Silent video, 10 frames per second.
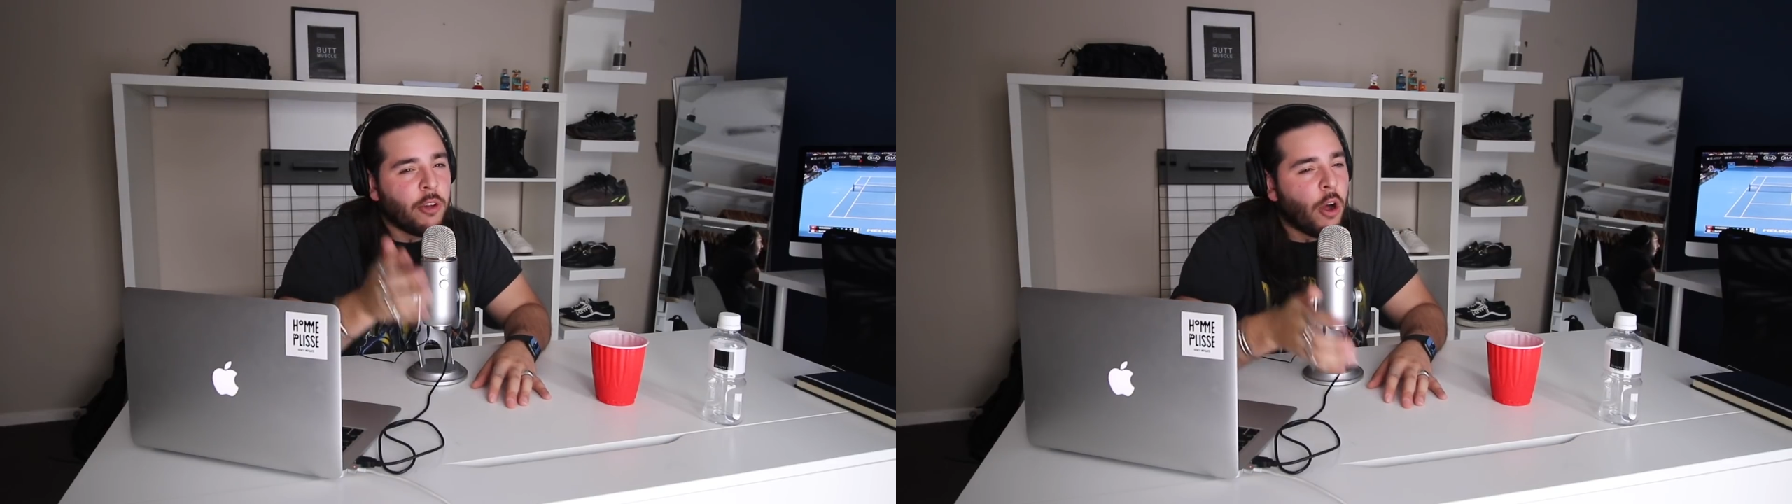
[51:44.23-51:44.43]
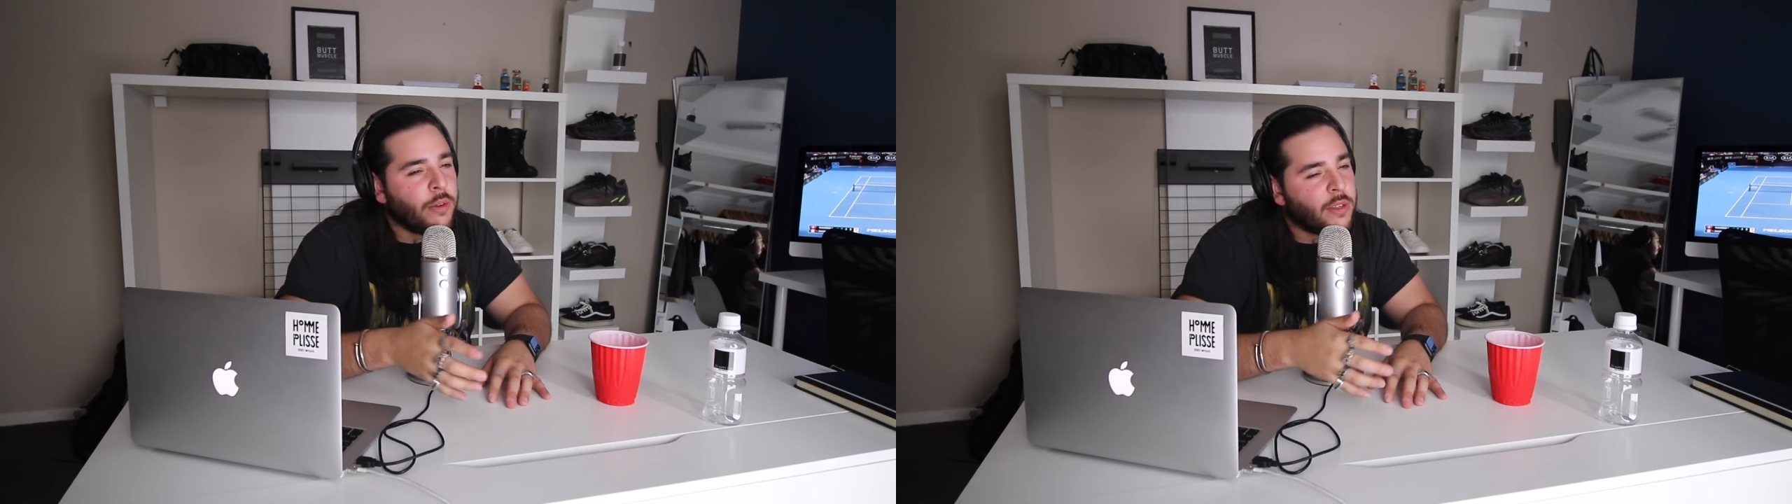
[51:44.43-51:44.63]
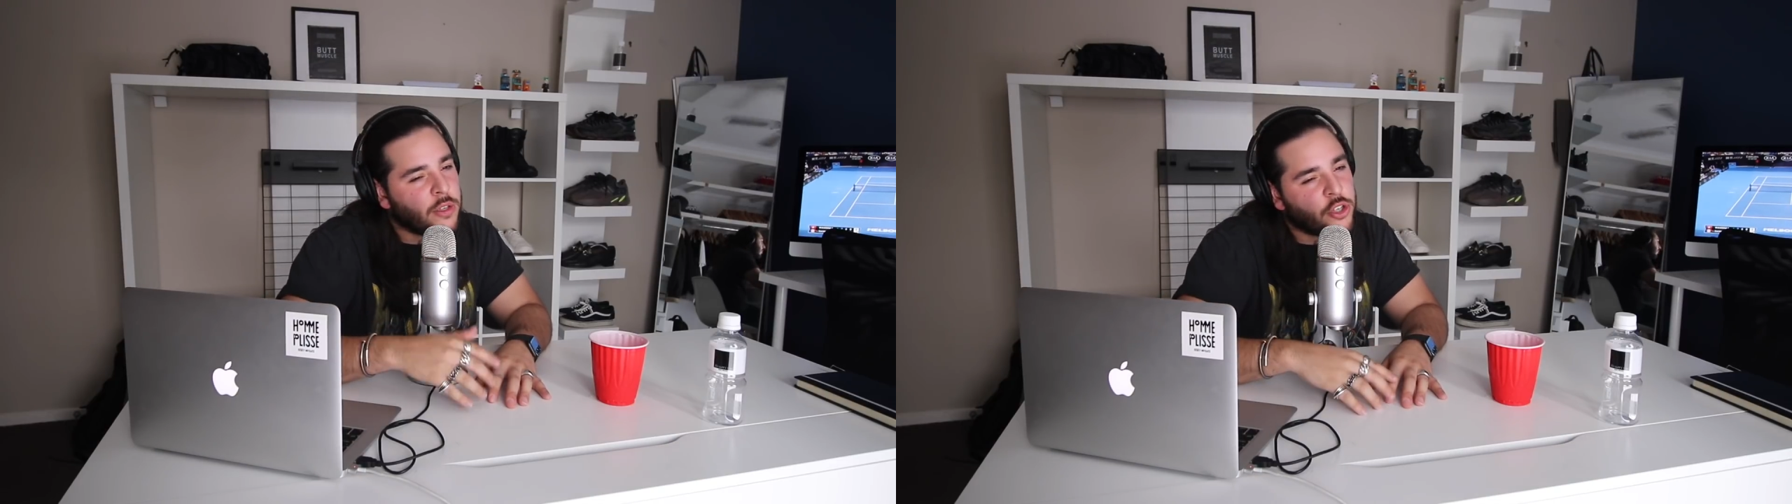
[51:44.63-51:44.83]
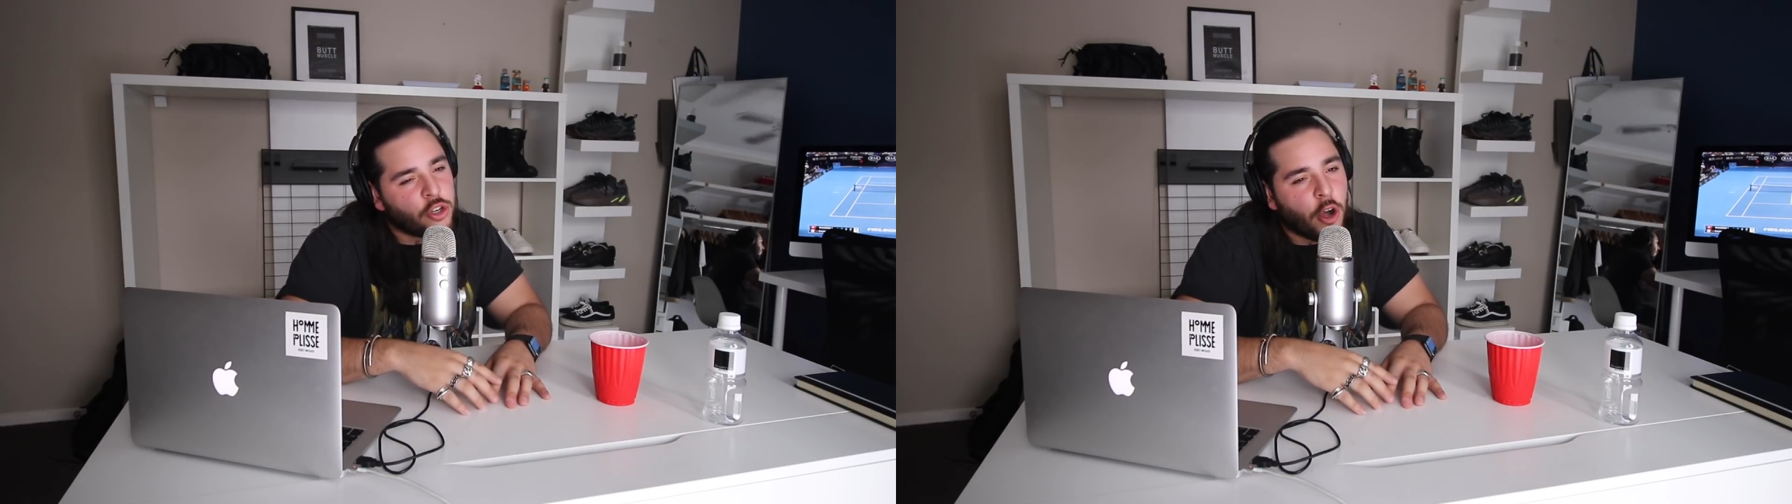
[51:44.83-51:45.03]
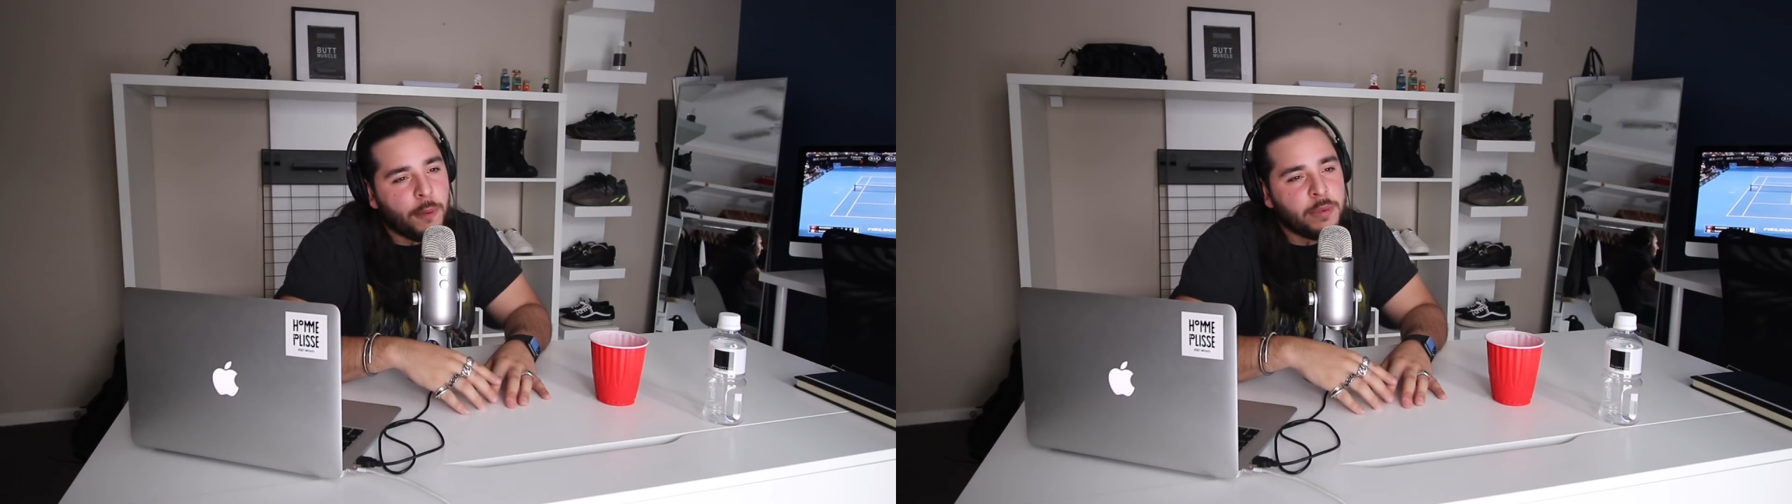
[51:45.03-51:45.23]
they go into the
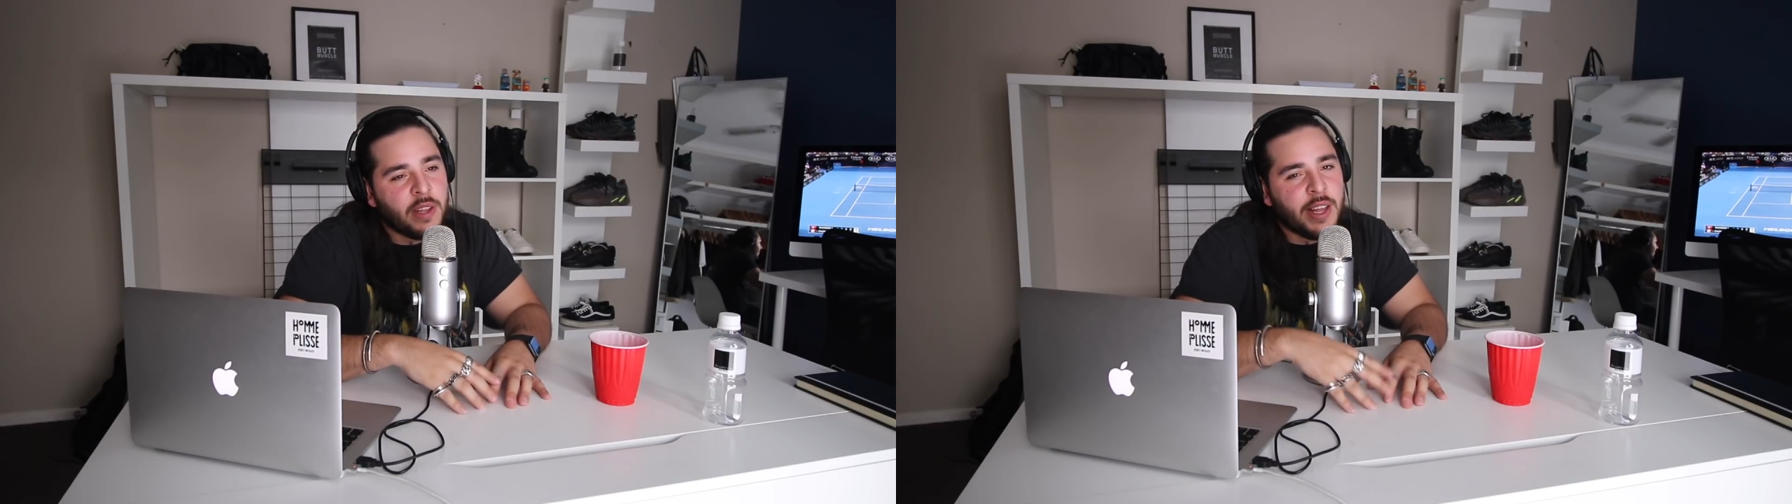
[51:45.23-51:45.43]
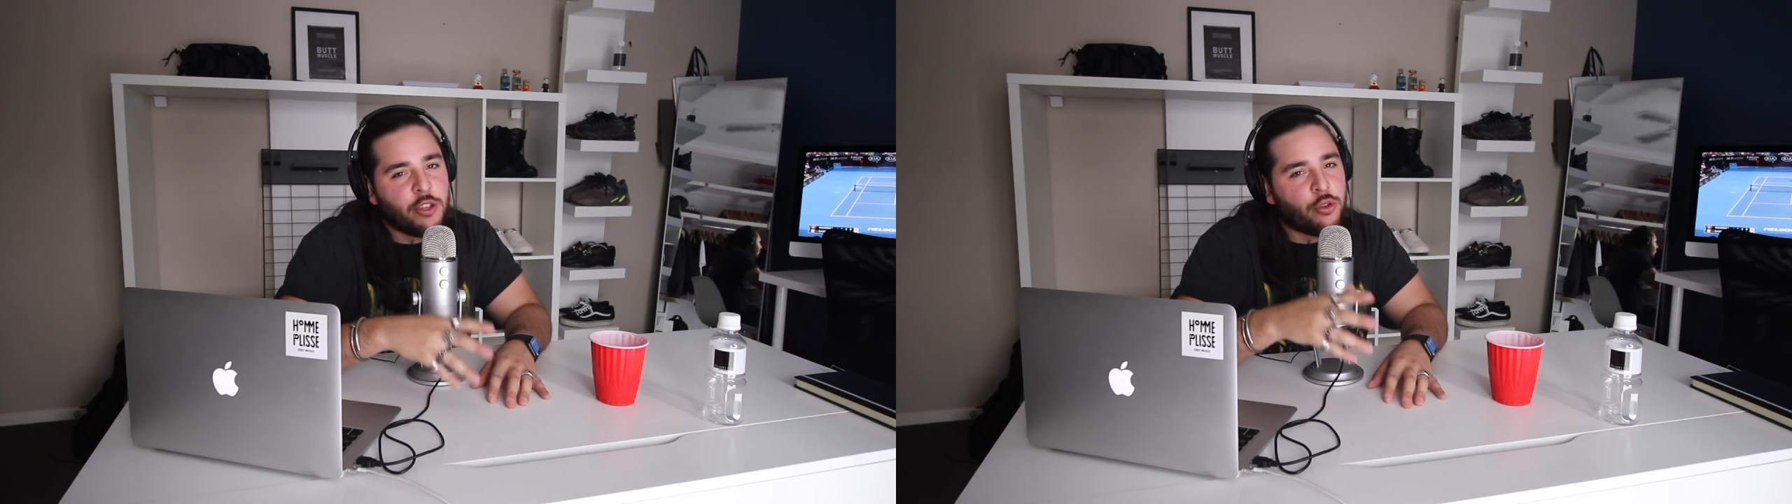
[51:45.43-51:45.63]
shops and they